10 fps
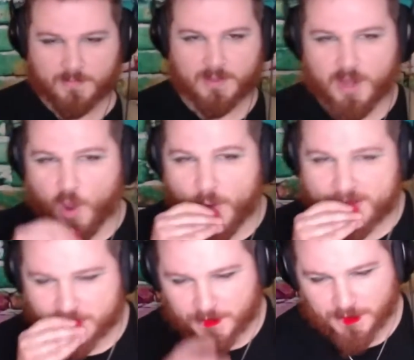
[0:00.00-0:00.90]
You know
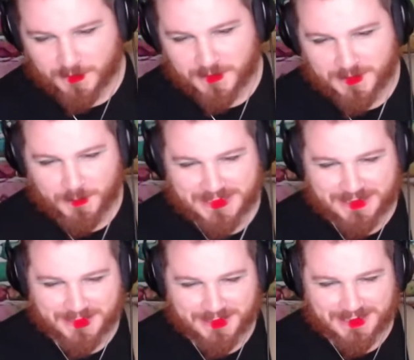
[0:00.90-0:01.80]
what? Wait,
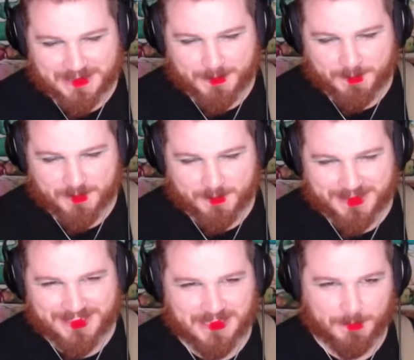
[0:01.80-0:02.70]
I might be able to make
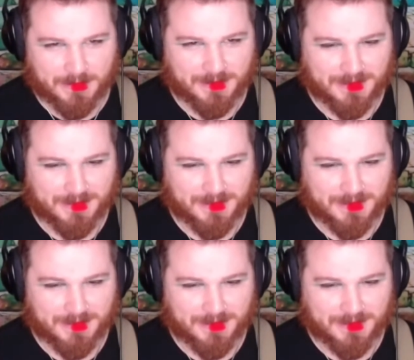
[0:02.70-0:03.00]
that happen.